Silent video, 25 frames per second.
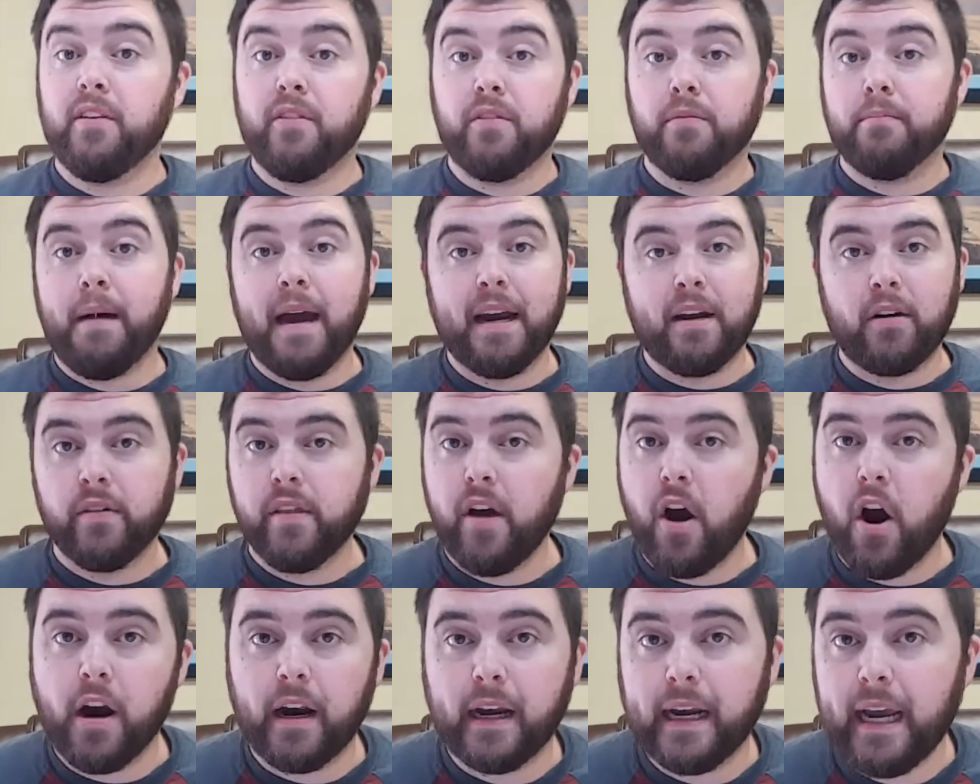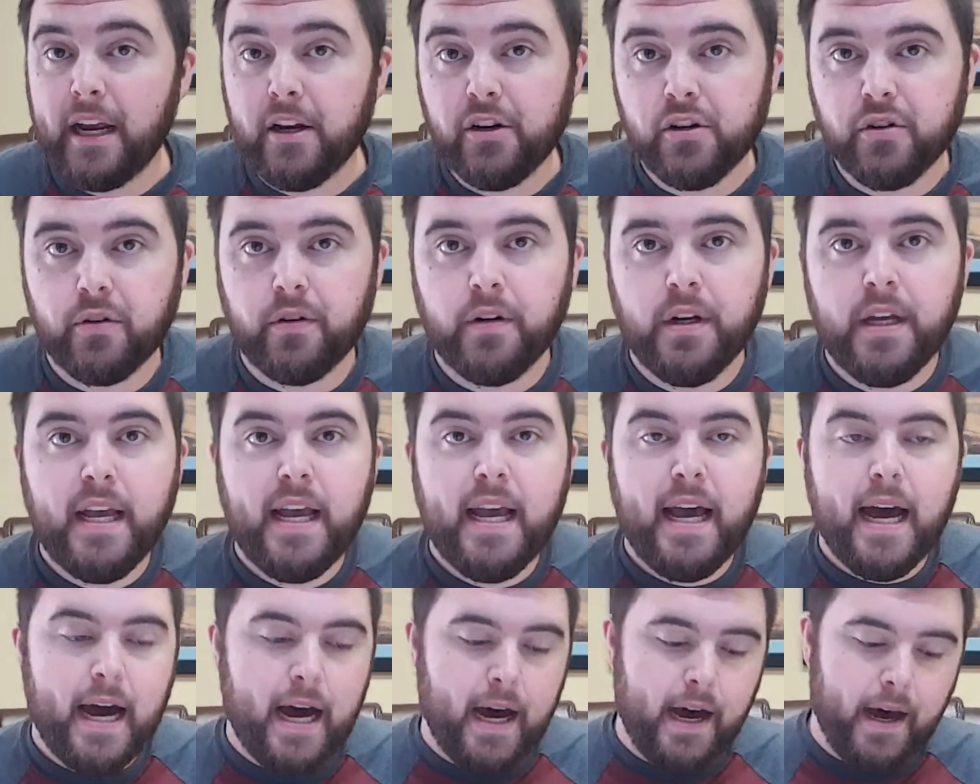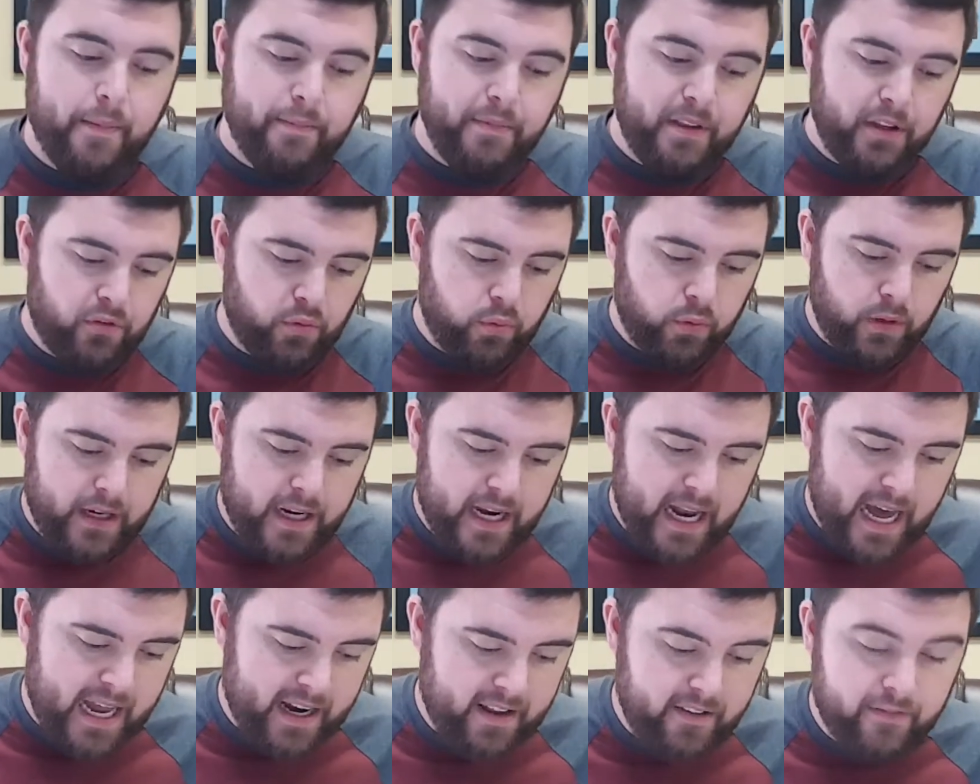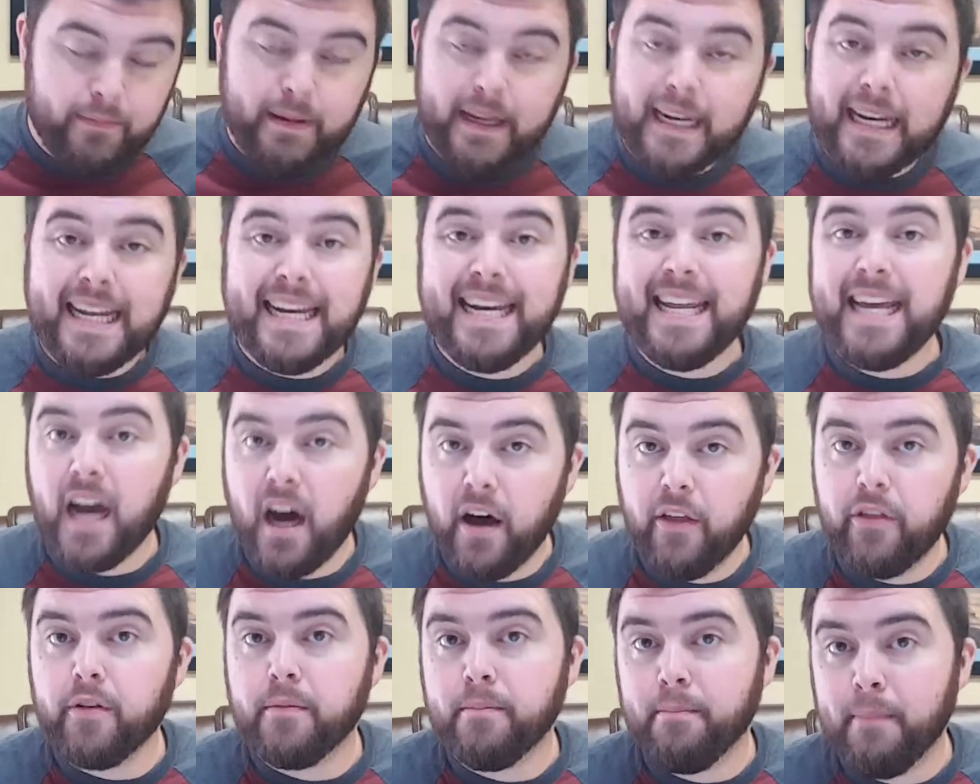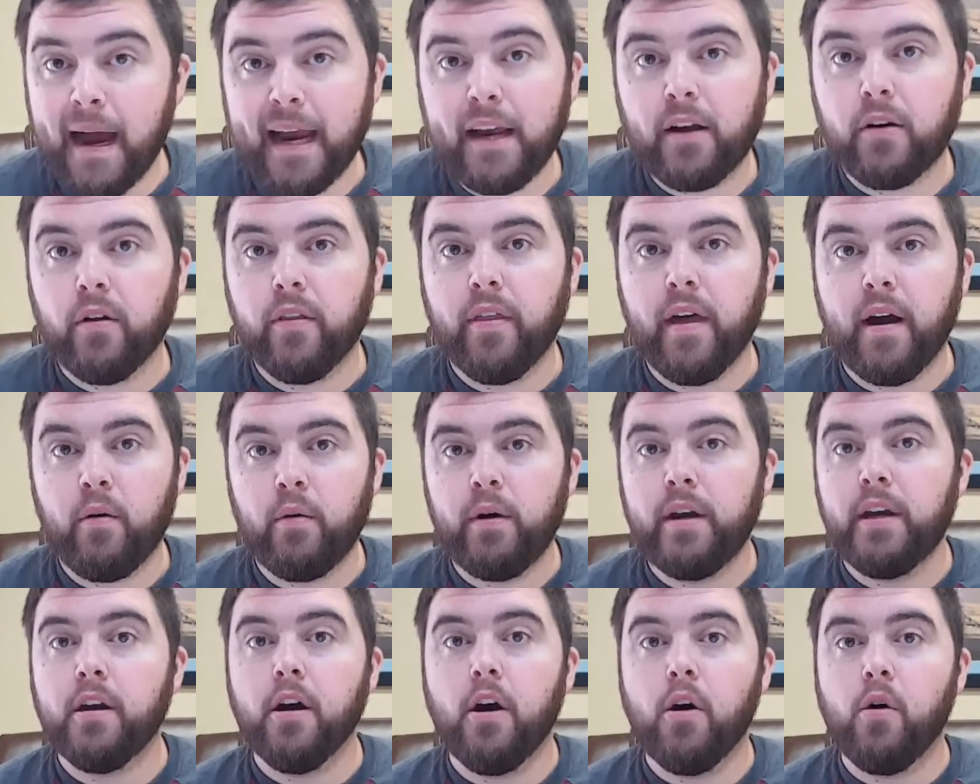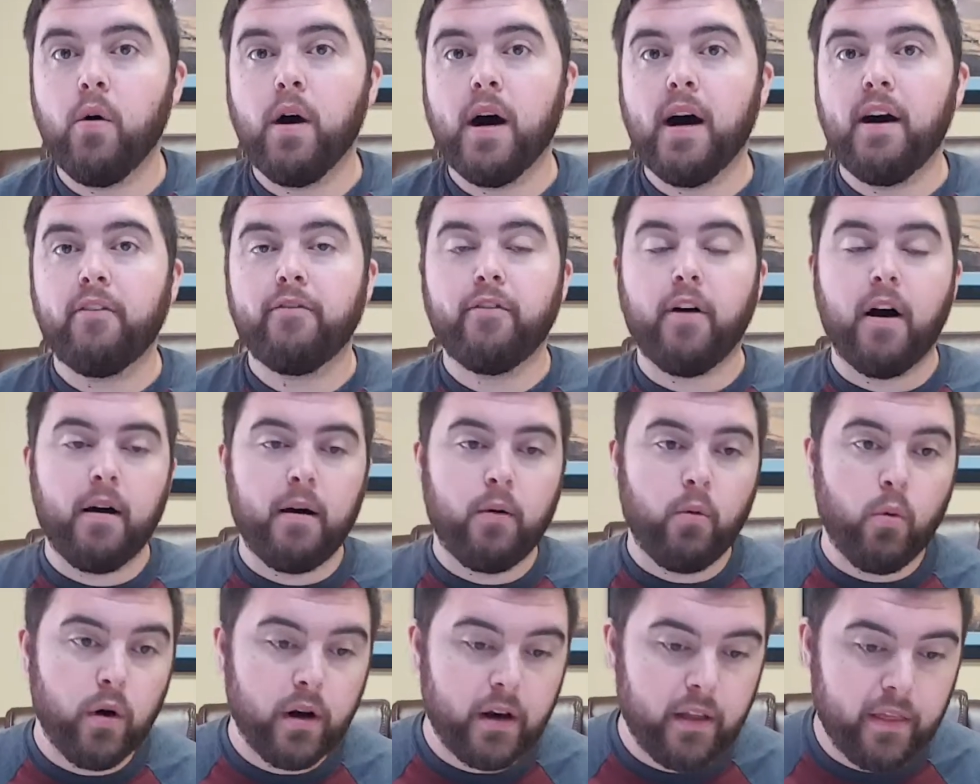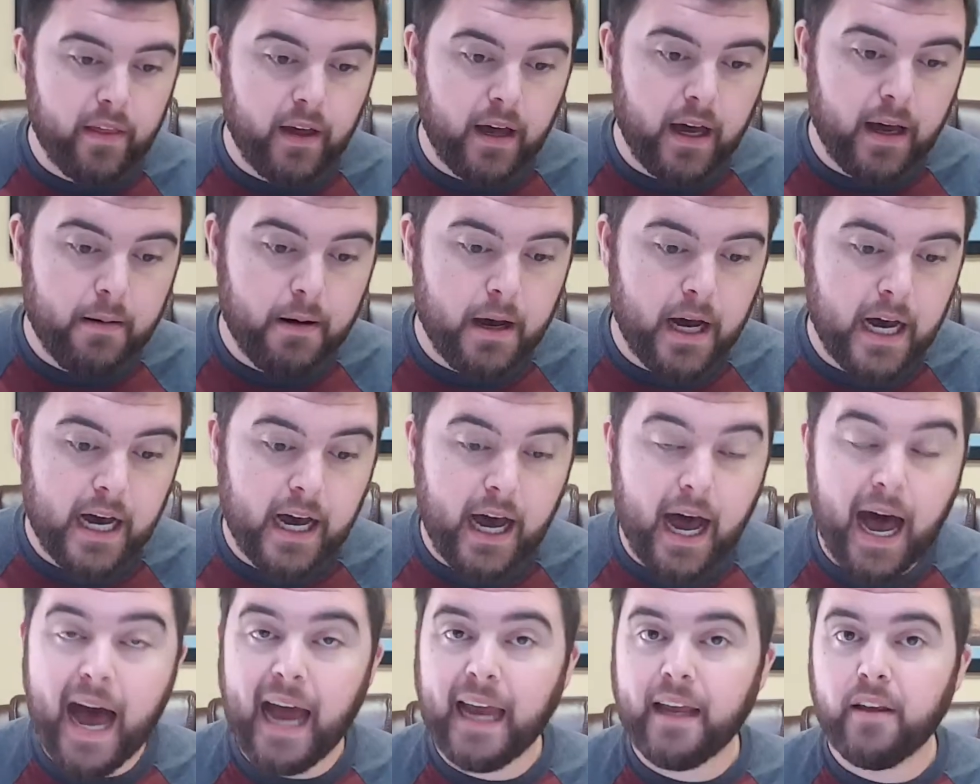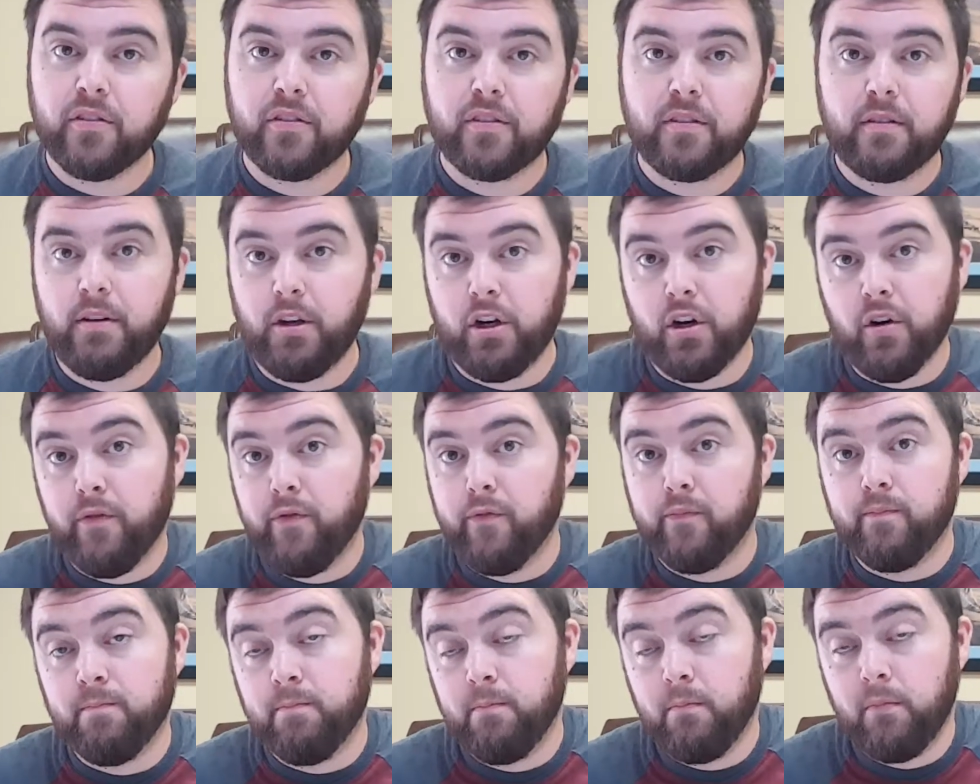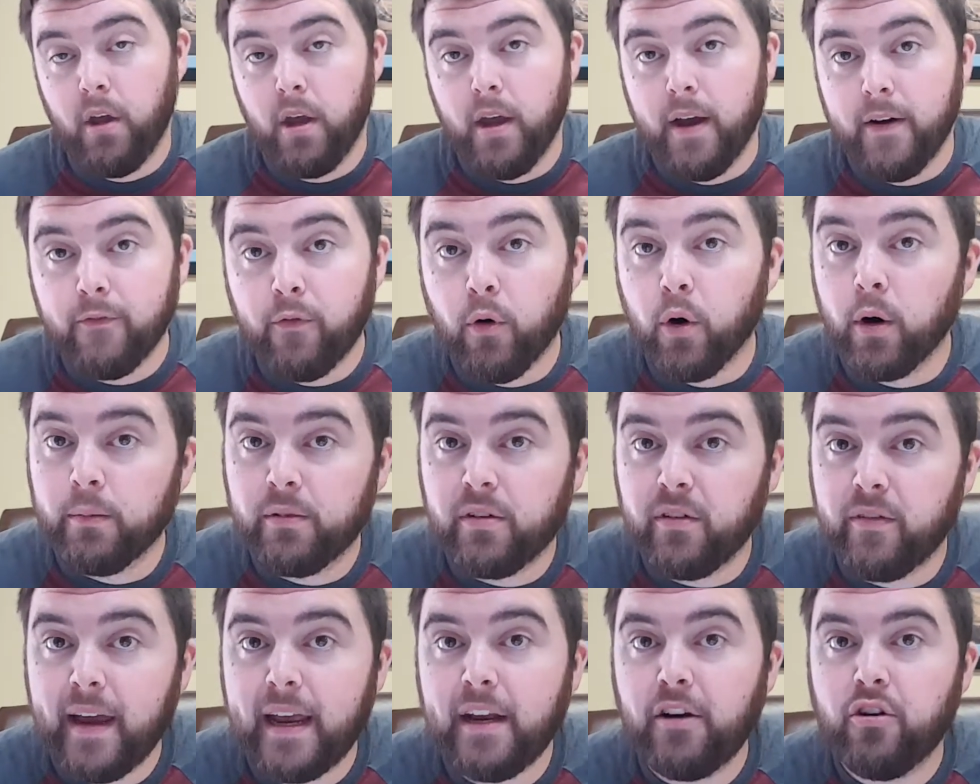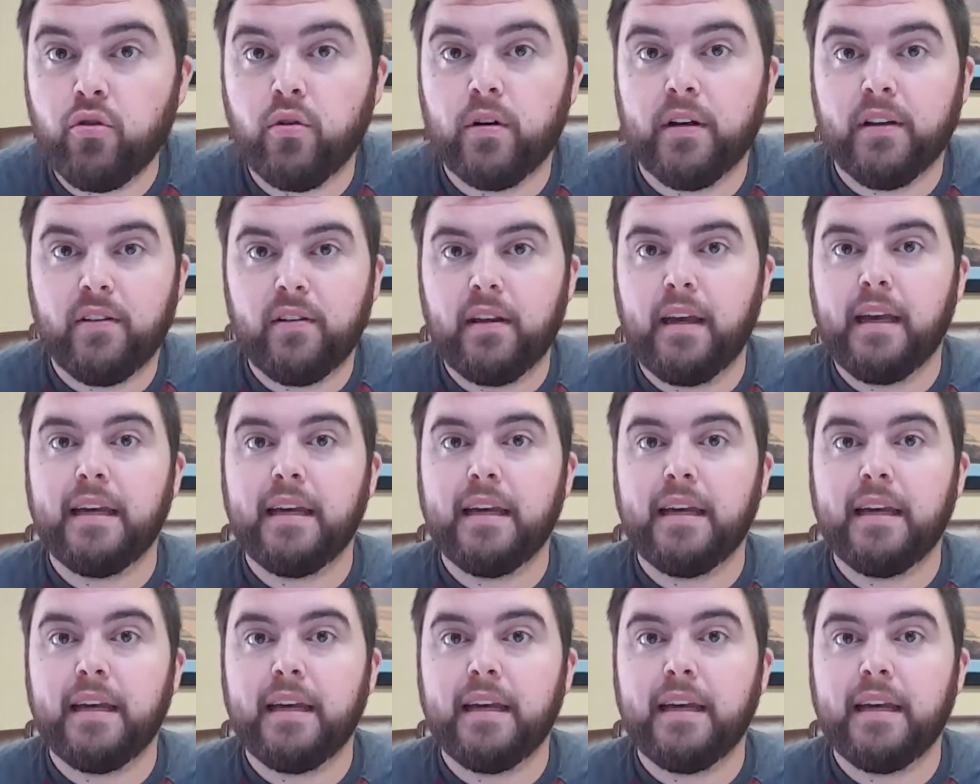This is Michael the Archangel. This would not have been any other Michael that we know of. One of the highest, forms of angel.